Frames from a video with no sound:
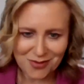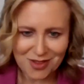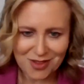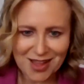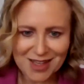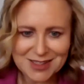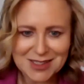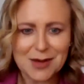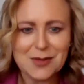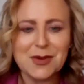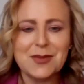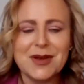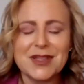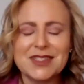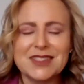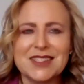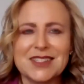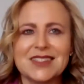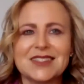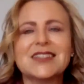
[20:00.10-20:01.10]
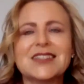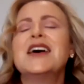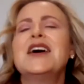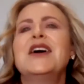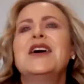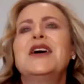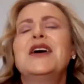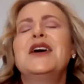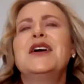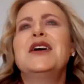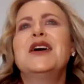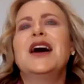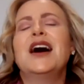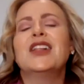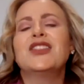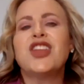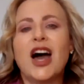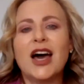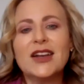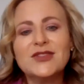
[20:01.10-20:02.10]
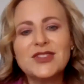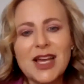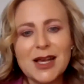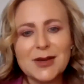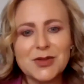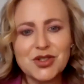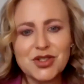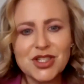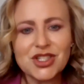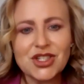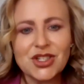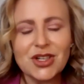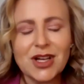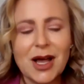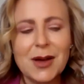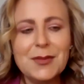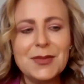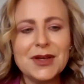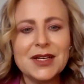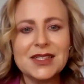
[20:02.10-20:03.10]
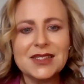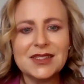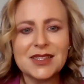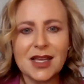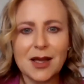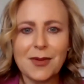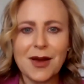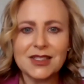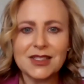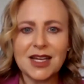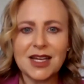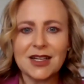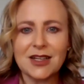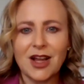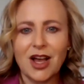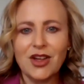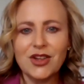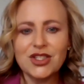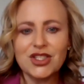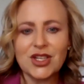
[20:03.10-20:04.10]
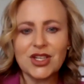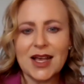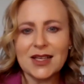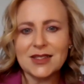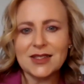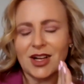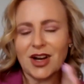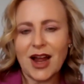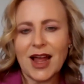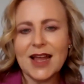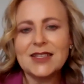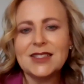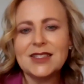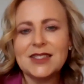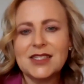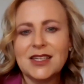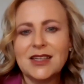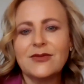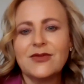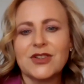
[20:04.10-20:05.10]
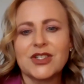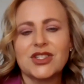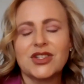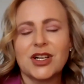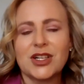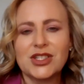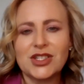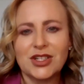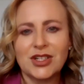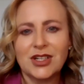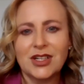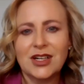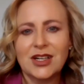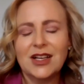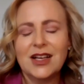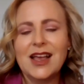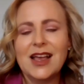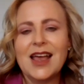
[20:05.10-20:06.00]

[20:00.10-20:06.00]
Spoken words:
of the last couple of months is a lot of times traditional companies think about technology as their IT infrastructure.